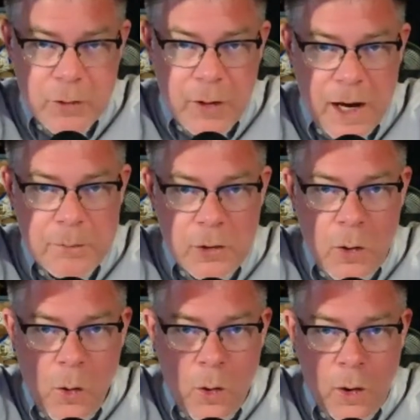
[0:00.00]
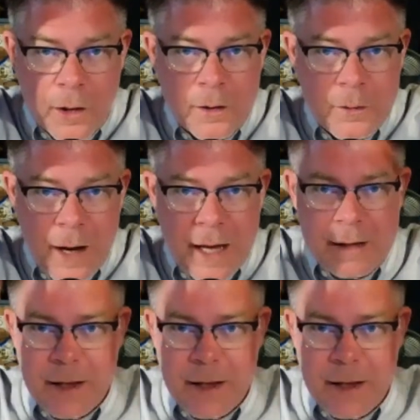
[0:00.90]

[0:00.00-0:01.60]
grab your horn, right?